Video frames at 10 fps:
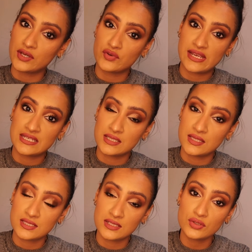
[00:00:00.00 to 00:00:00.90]
I
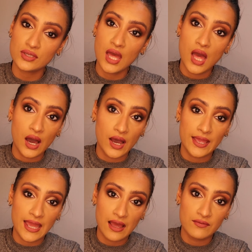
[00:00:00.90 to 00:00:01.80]
created this look,
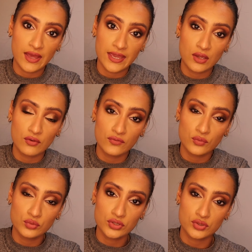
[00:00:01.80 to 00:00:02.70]
I have a
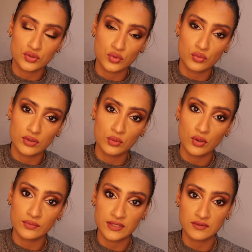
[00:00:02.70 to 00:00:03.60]
full tutorial
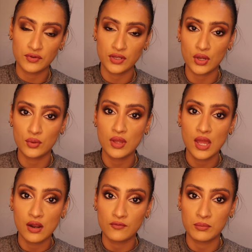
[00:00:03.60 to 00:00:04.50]
on this video
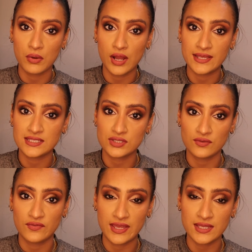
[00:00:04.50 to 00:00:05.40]
from eyes
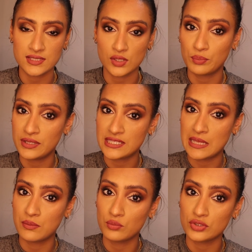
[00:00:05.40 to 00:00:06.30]
to face. So please
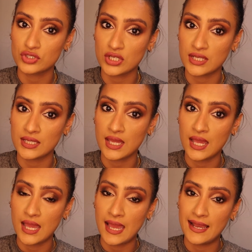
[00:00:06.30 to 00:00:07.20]
keep on watching.
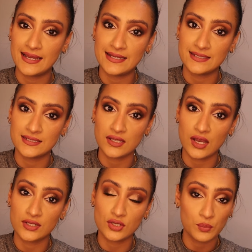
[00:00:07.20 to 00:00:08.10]
And
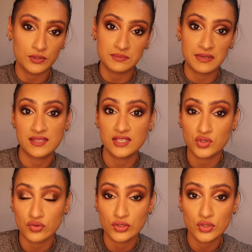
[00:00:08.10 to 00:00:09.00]
I don't want to make the
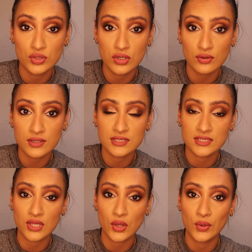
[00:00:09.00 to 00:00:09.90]
intro too long,
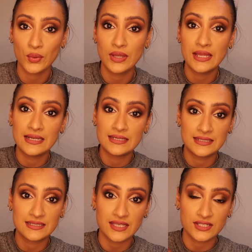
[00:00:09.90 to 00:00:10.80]
so
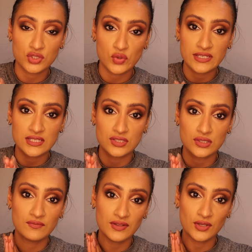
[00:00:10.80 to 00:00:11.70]
let's get straight
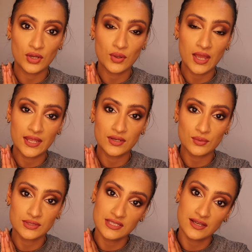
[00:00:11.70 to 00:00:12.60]
into the video and
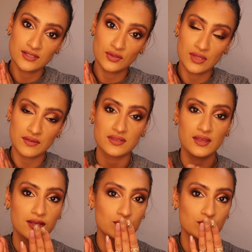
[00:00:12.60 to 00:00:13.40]
I'll see you guys on the other